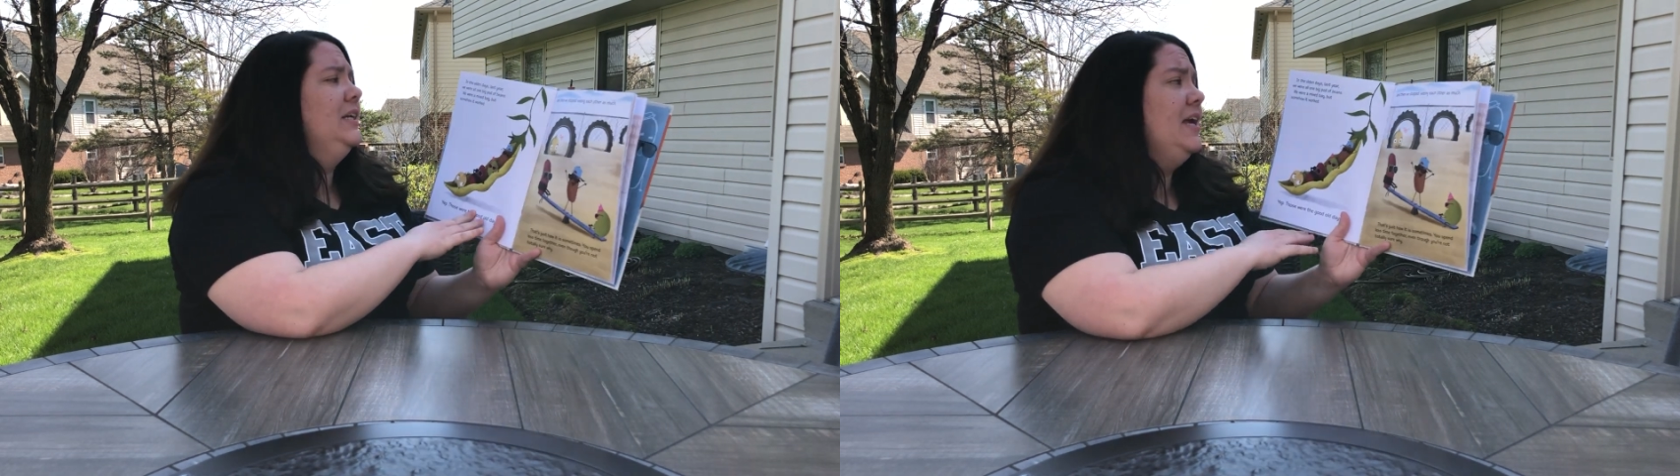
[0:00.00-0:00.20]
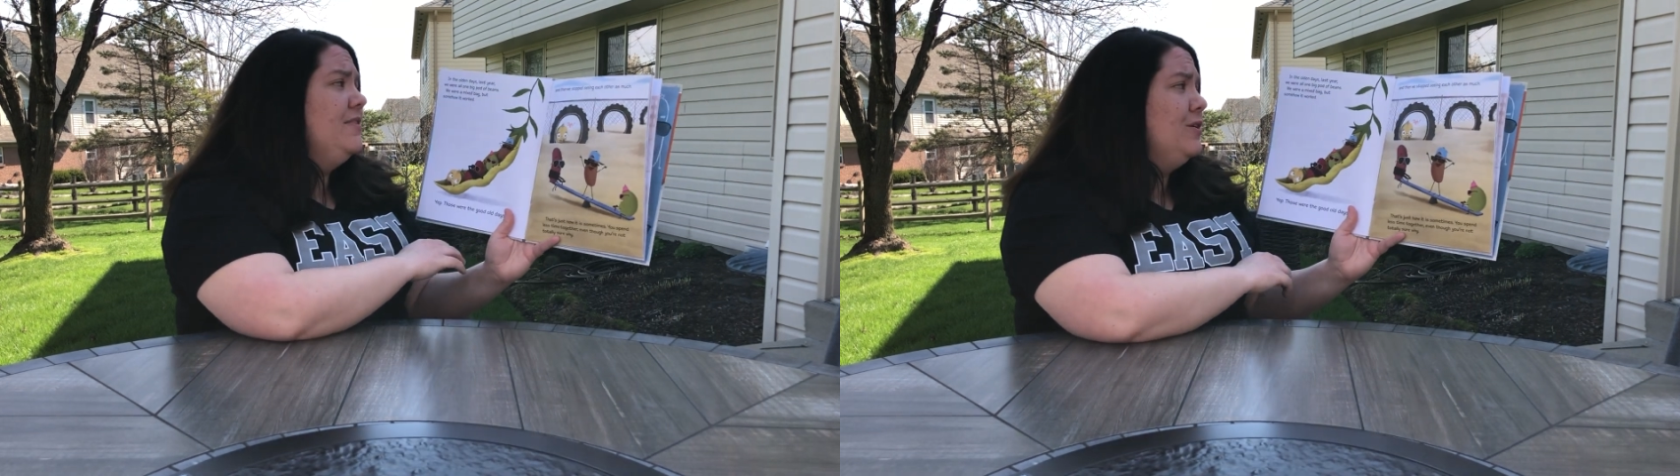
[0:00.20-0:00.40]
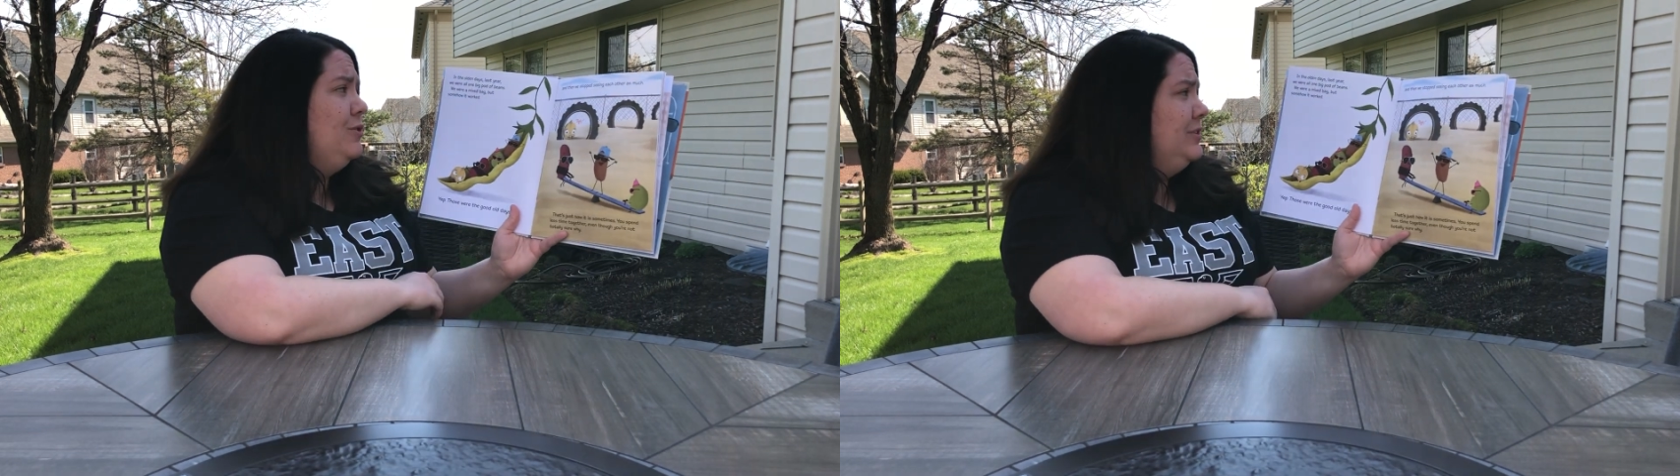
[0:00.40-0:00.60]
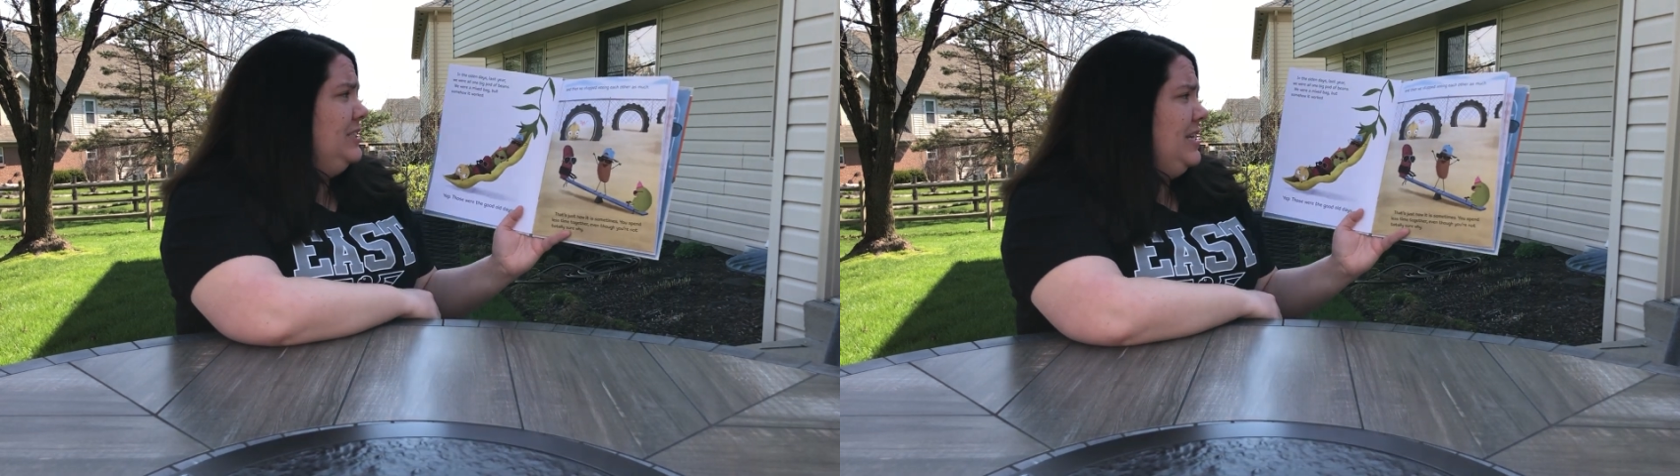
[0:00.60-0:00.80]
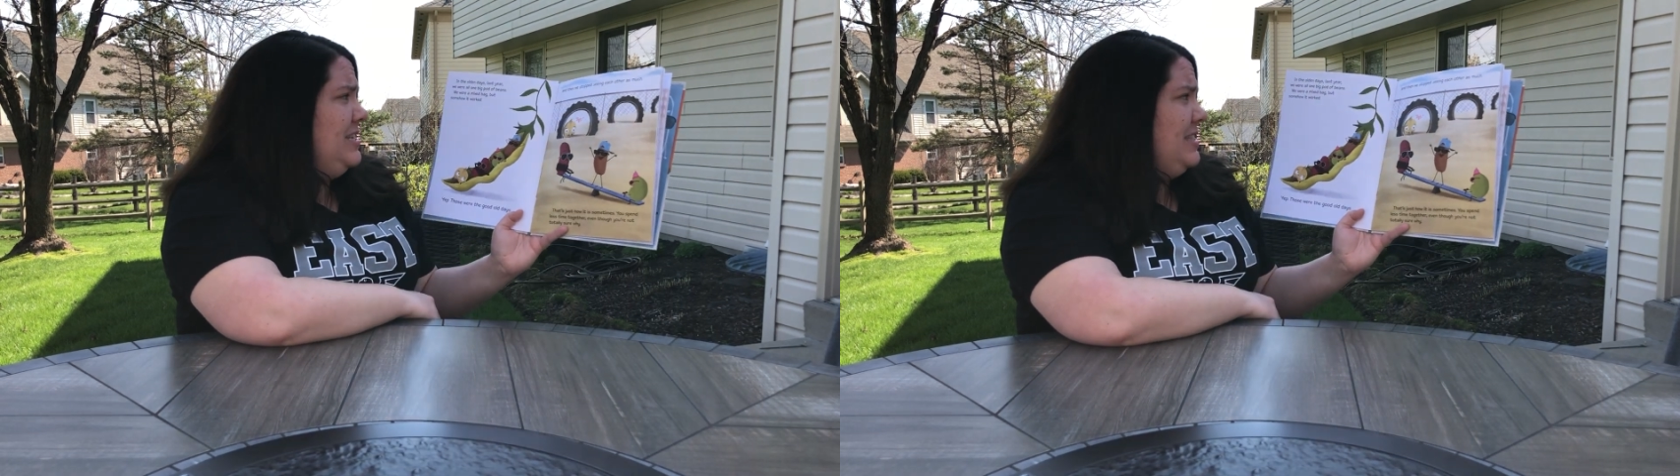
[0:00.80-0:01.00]
In the olden
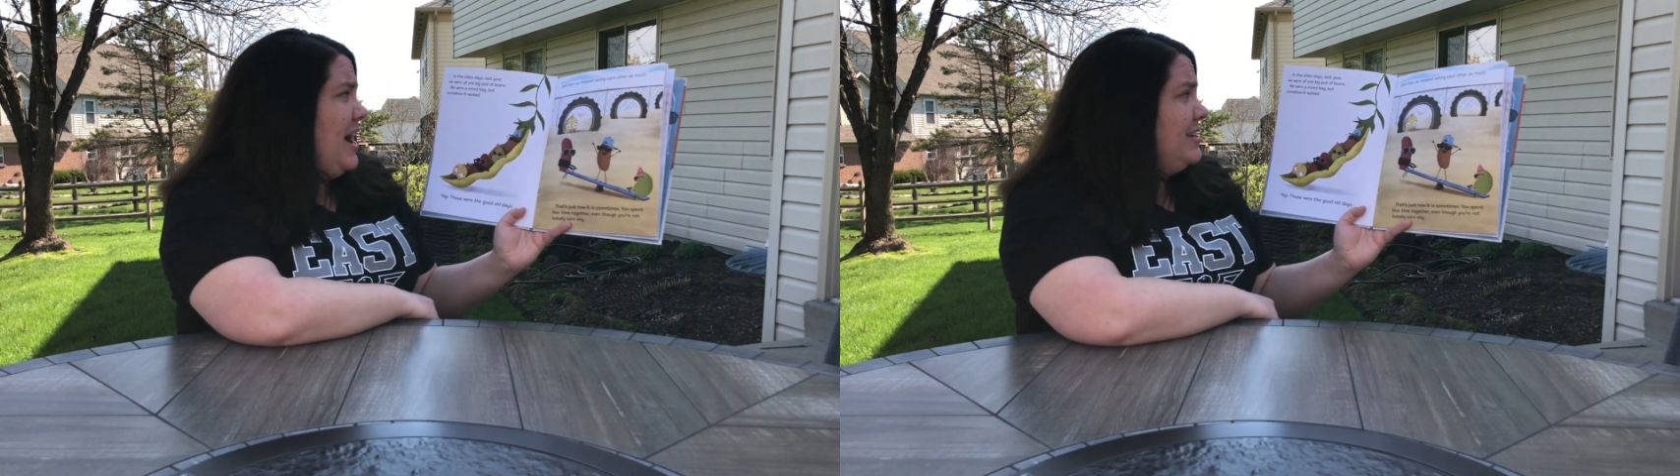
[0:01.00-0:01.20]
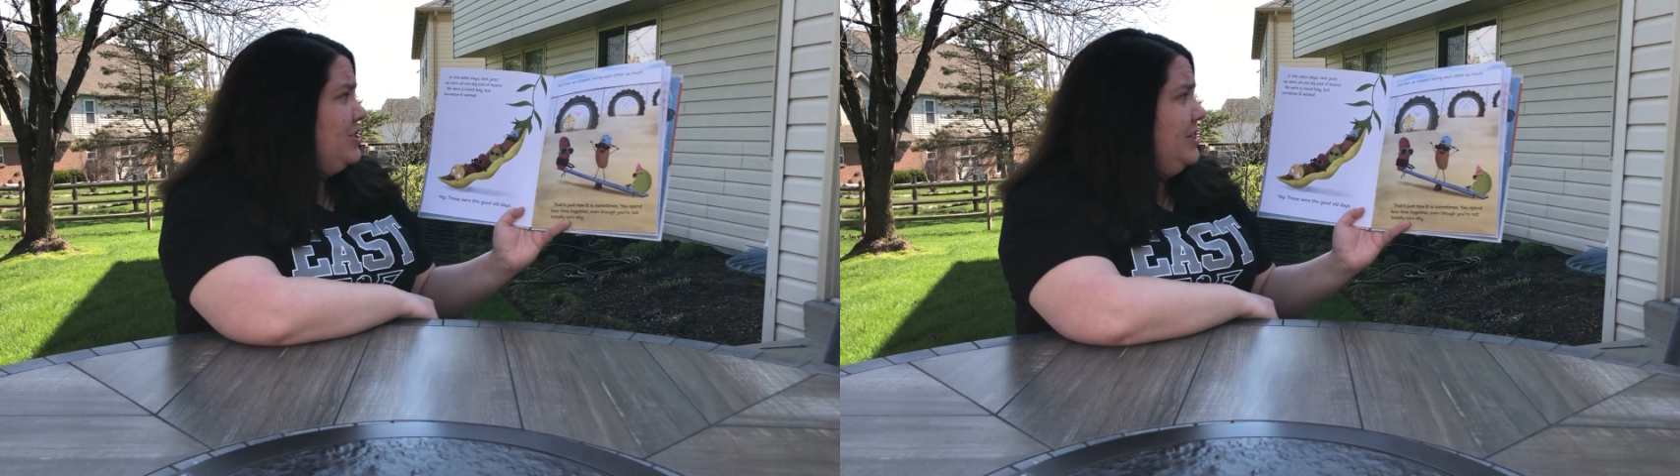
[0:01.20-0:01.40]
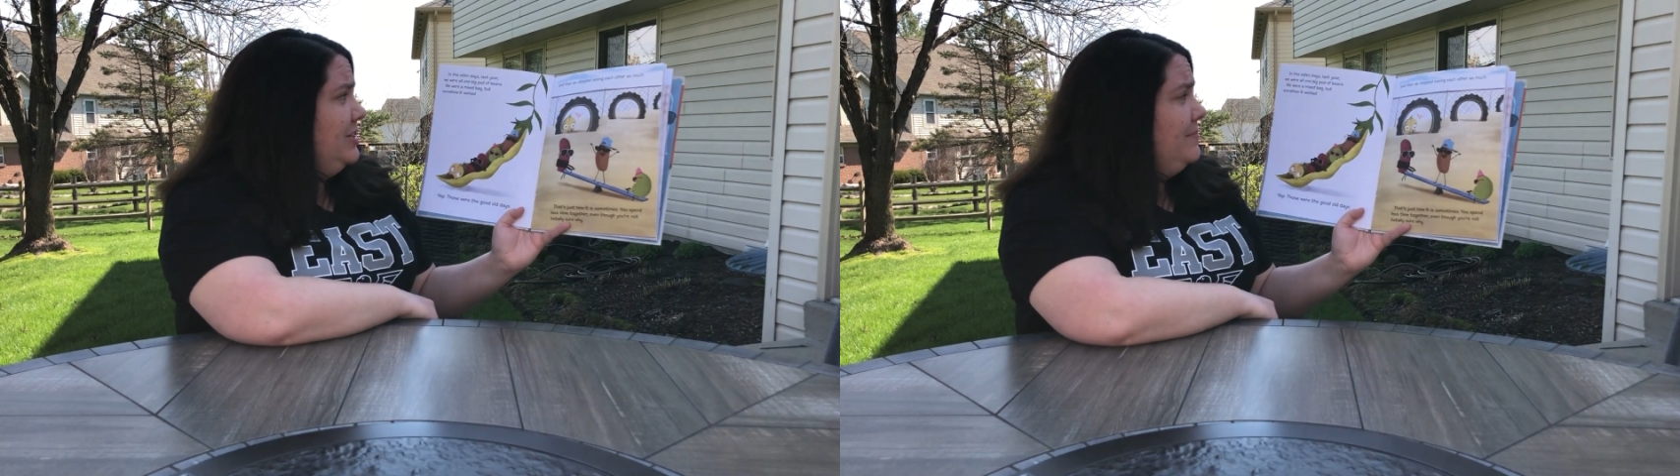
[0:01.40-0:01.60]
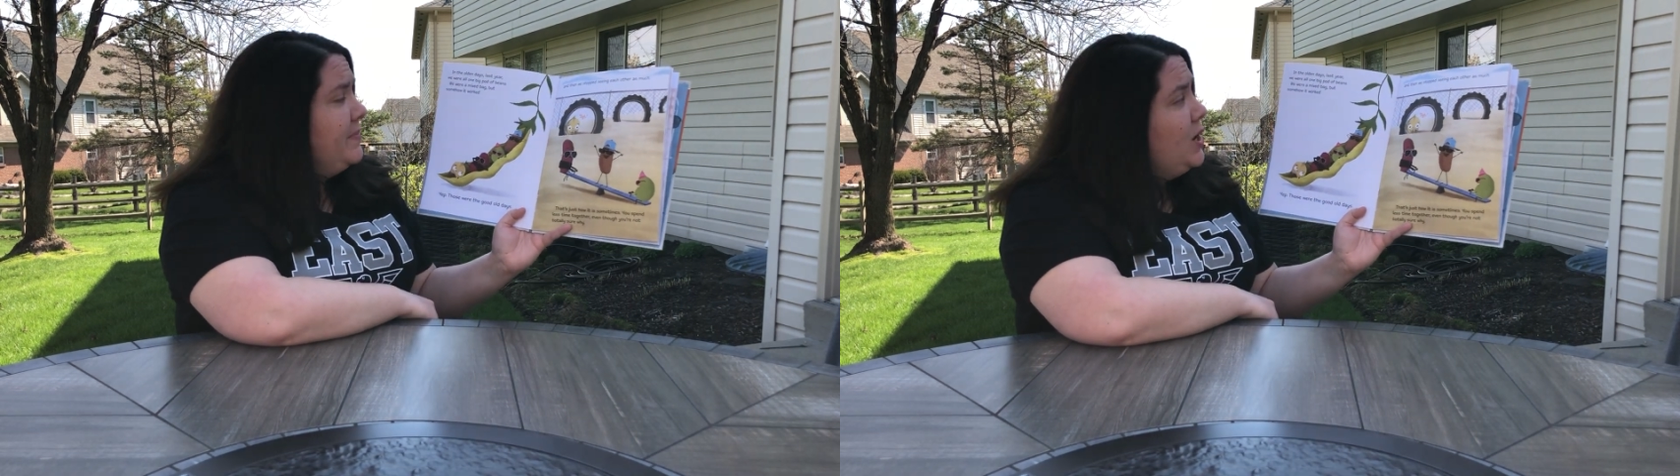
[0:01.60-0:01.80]
days last year,